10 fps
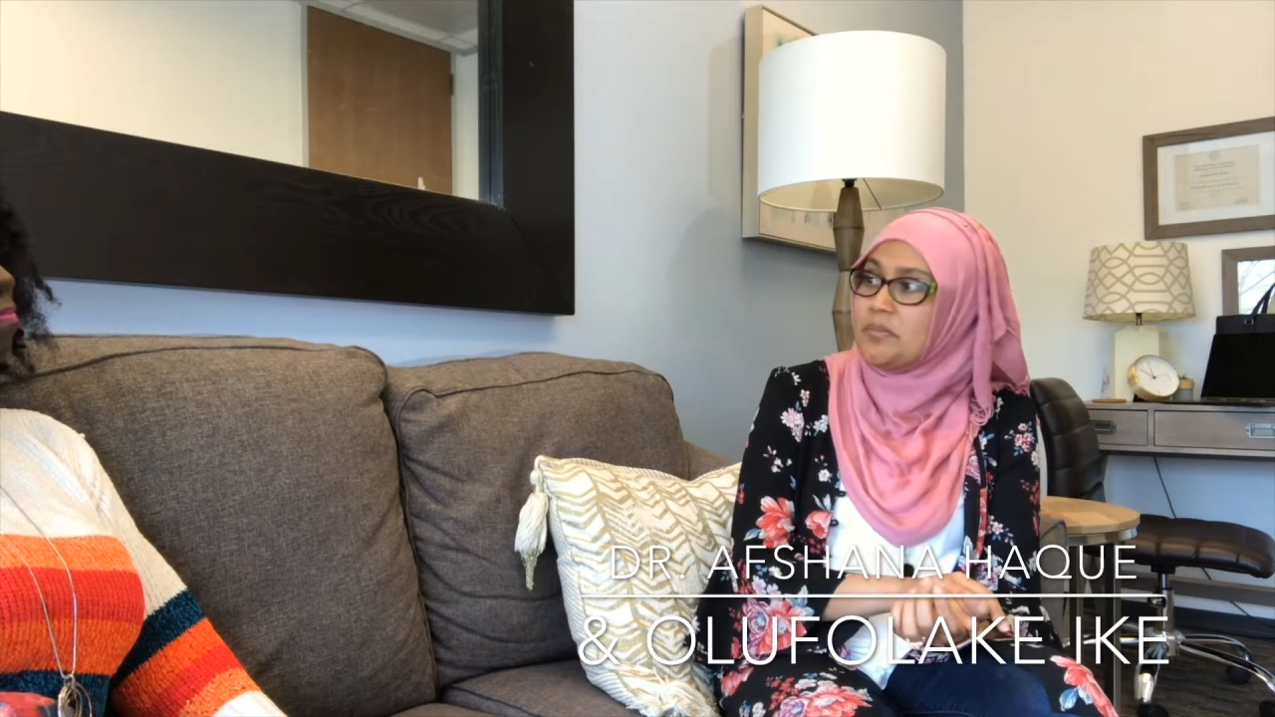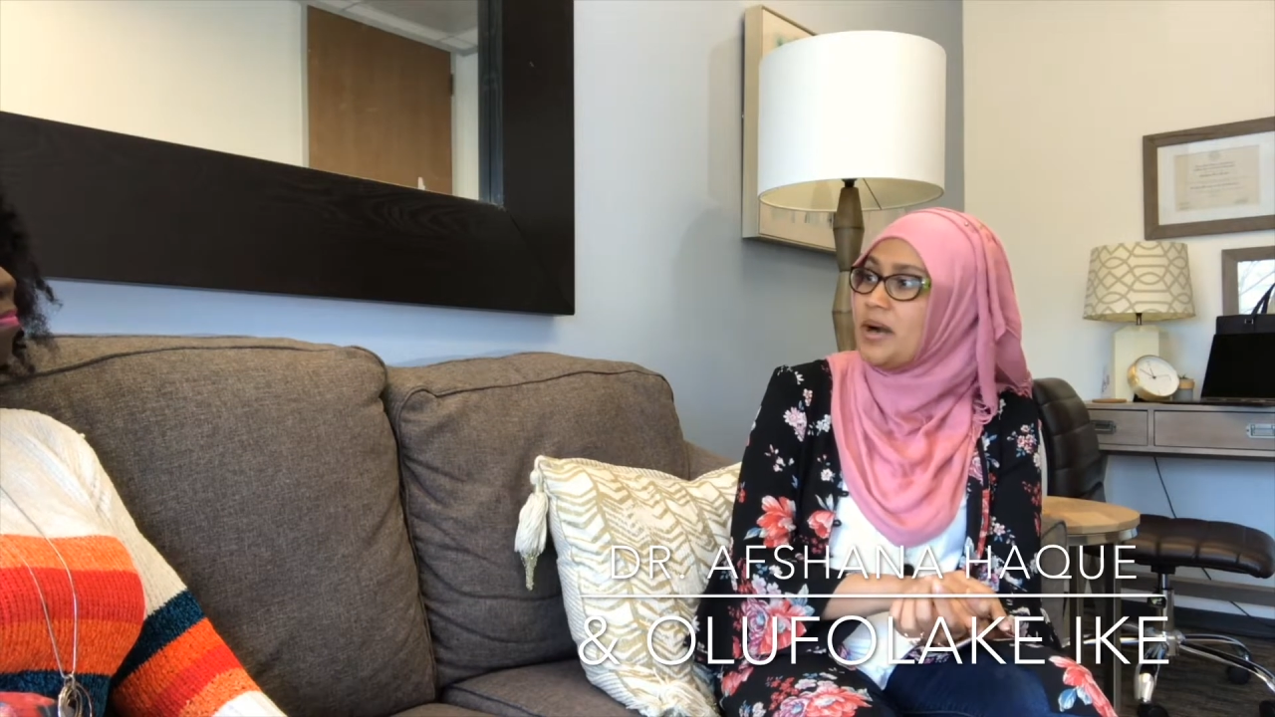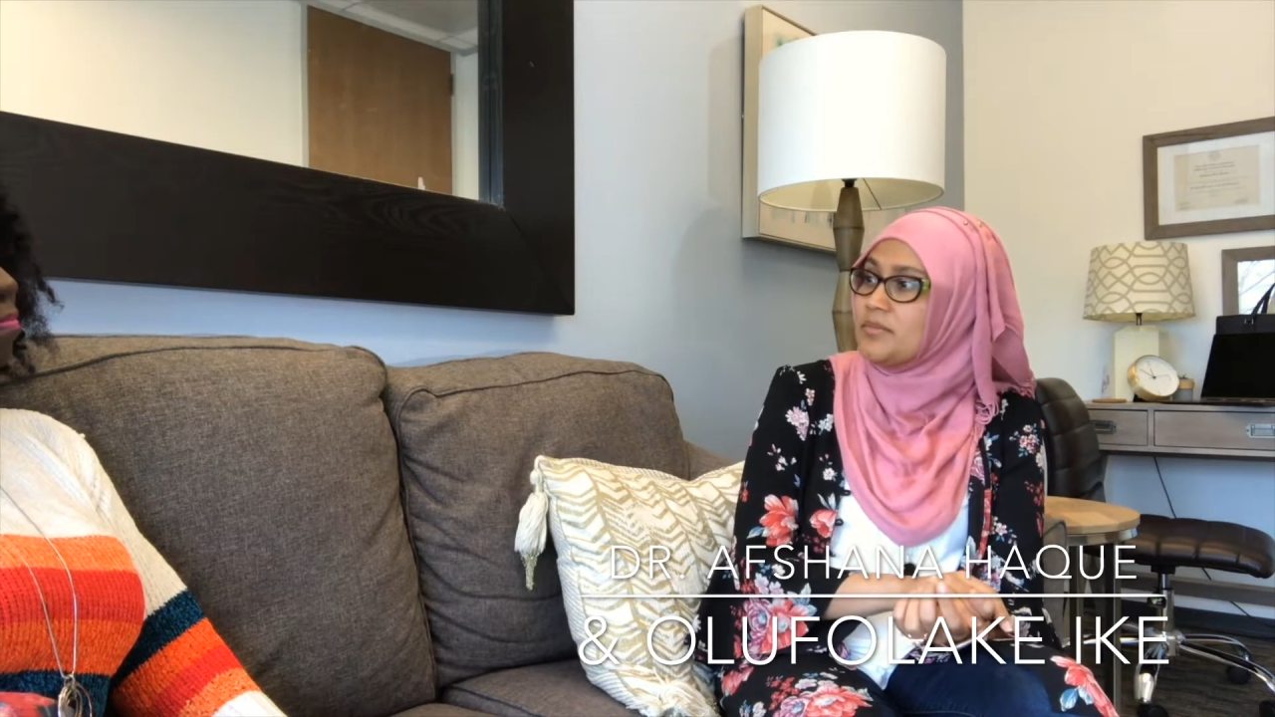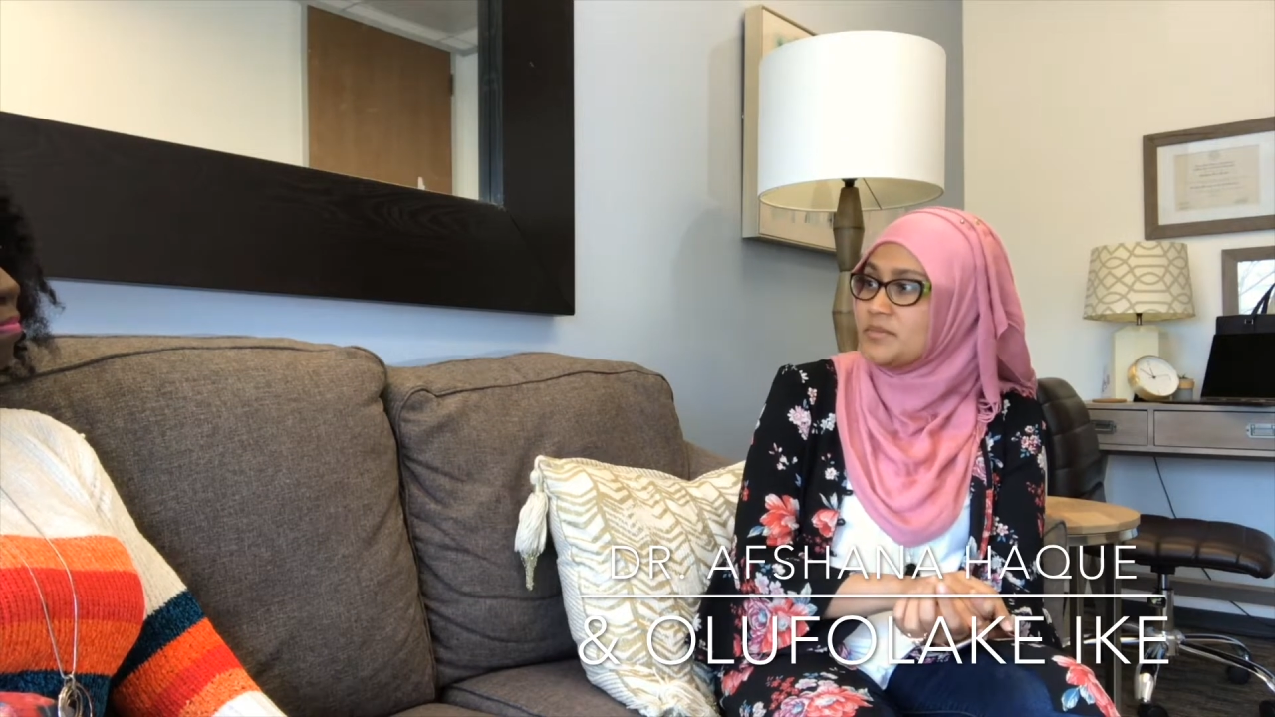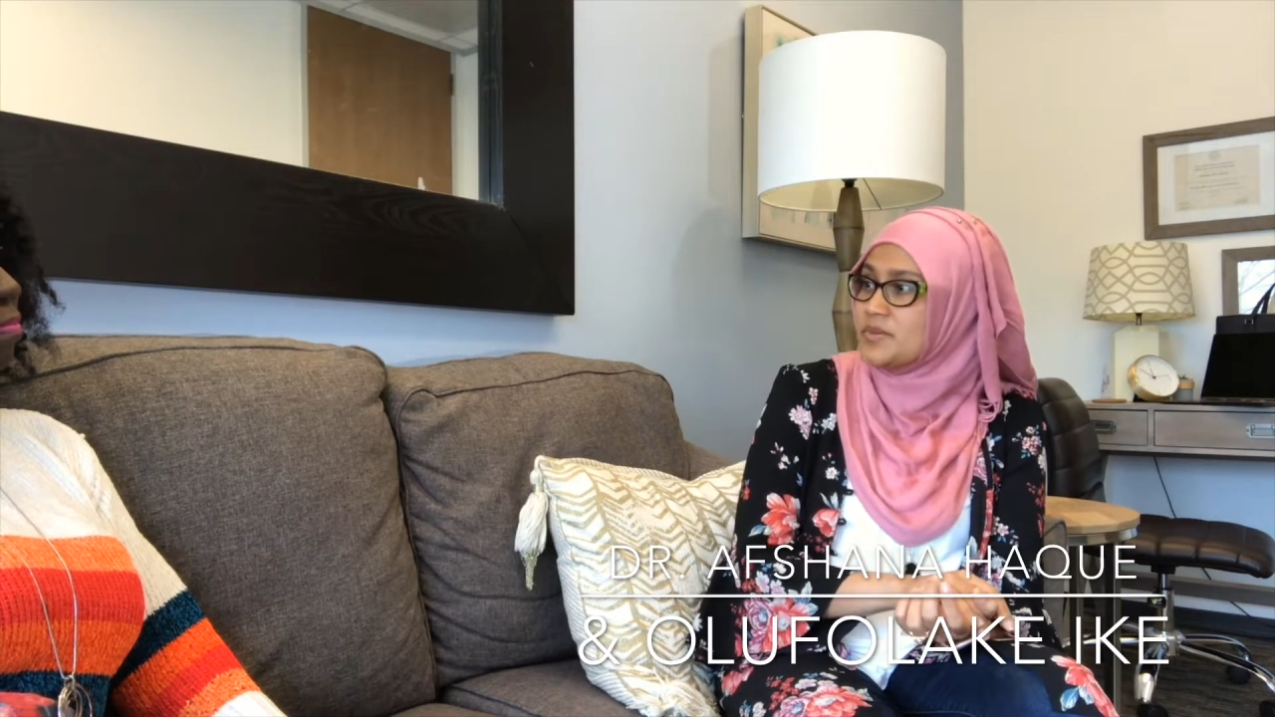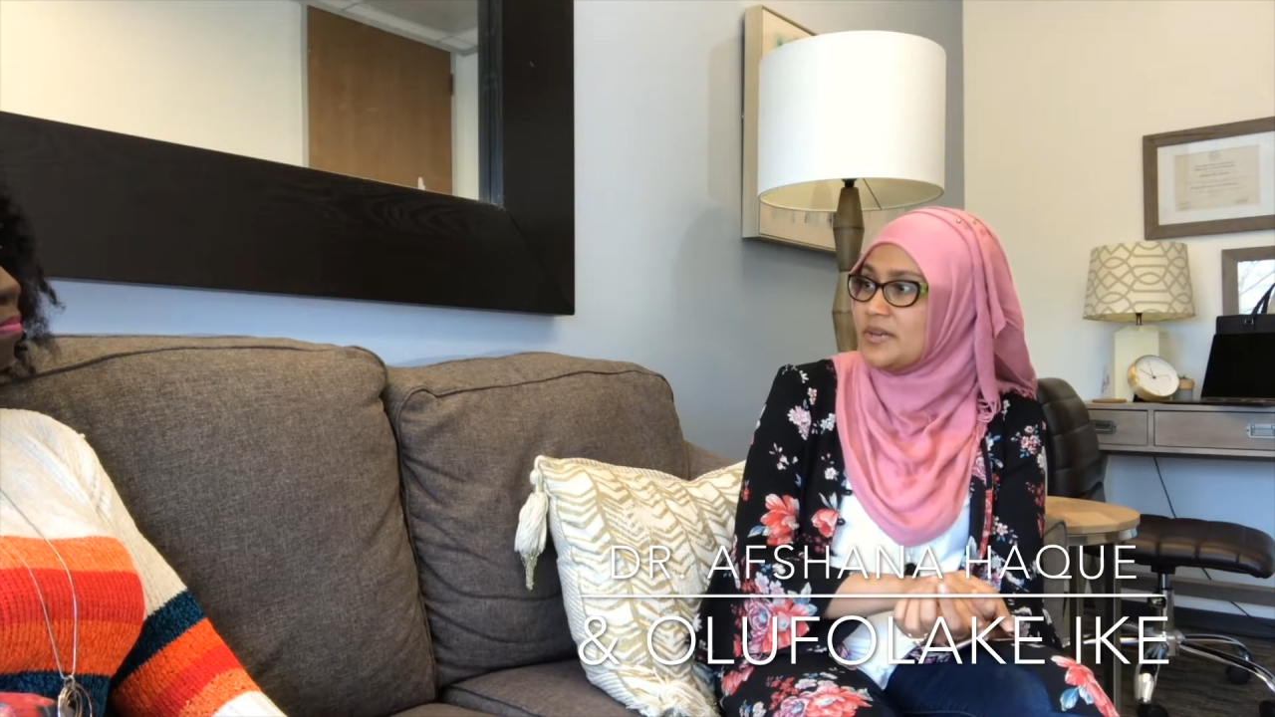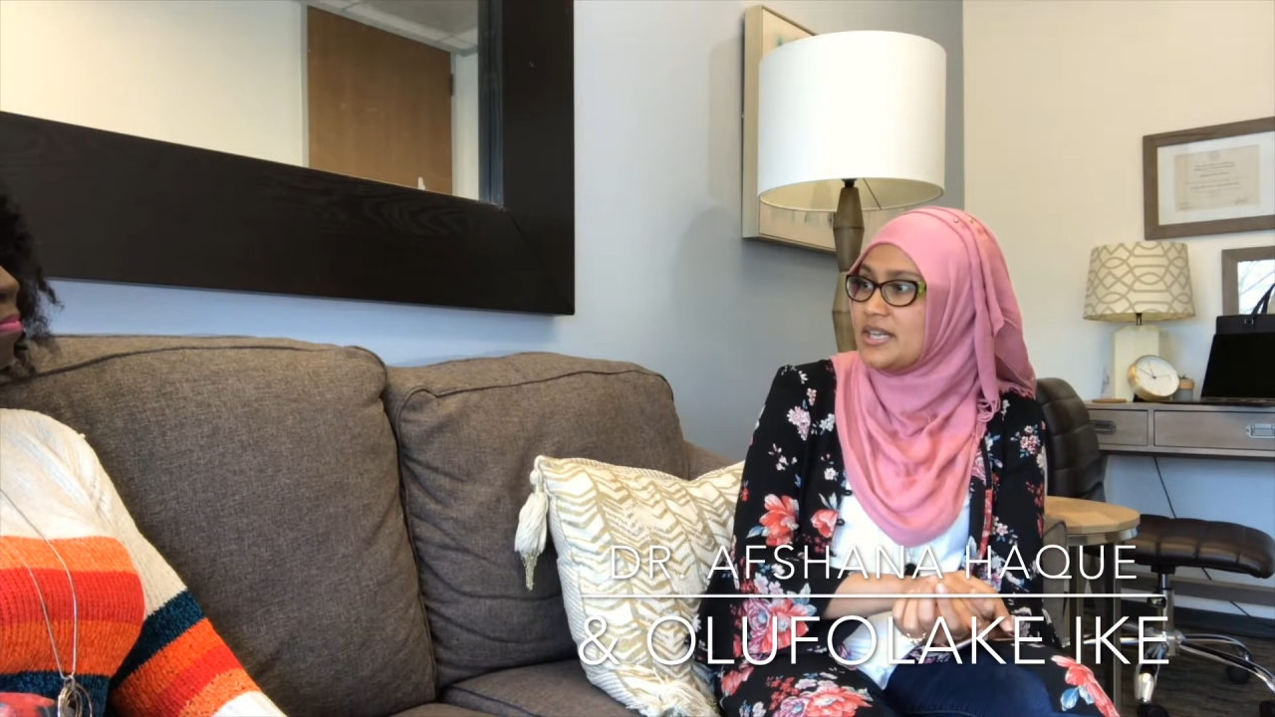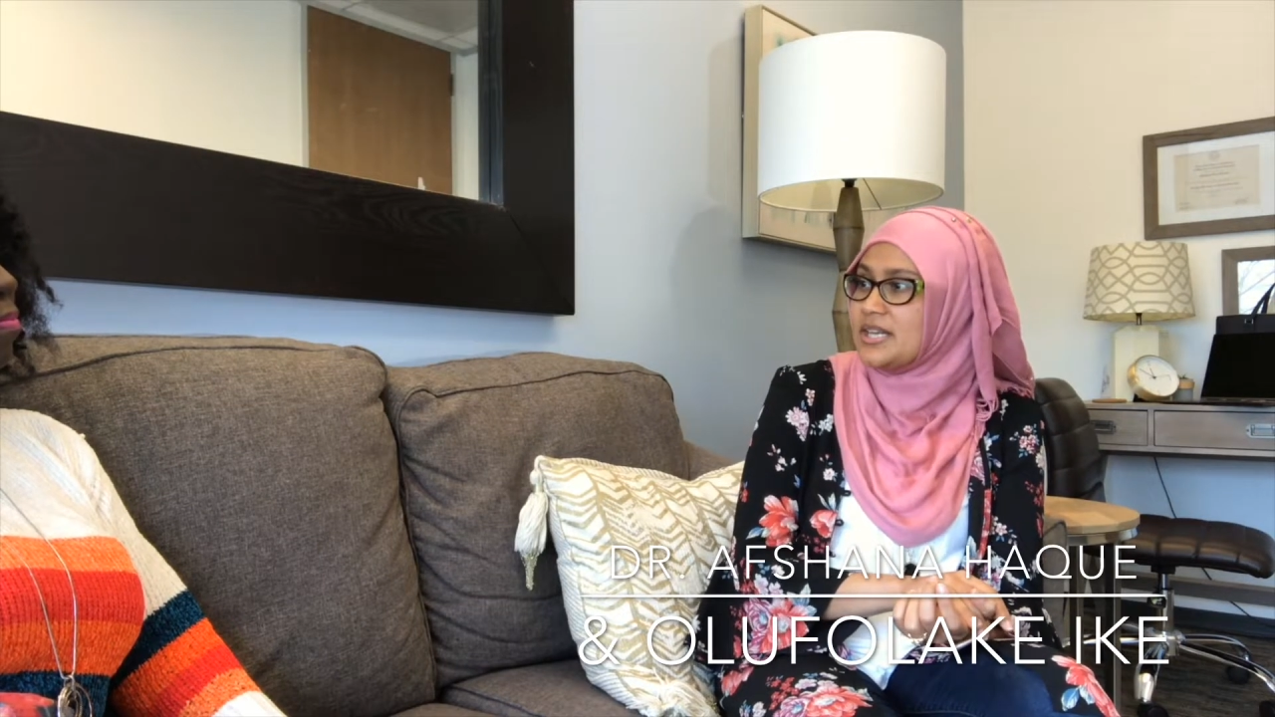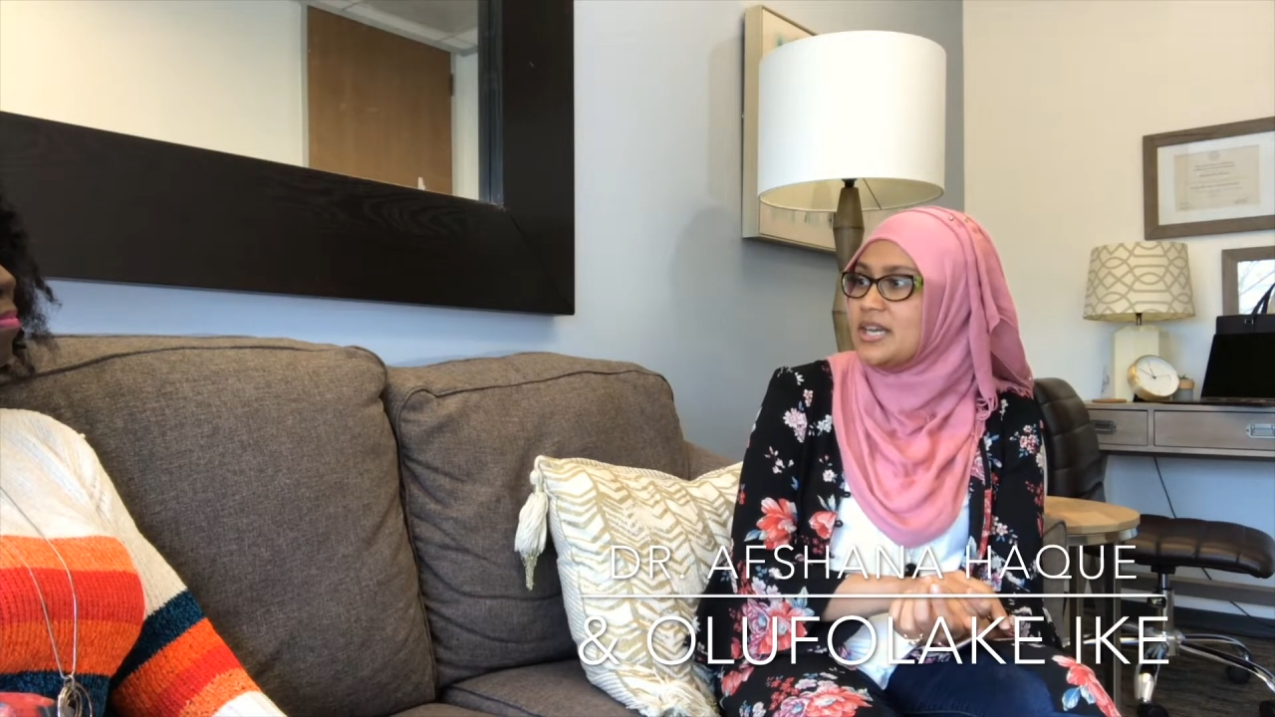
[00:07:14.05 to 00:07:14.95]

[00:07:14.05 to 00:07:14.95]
problems with.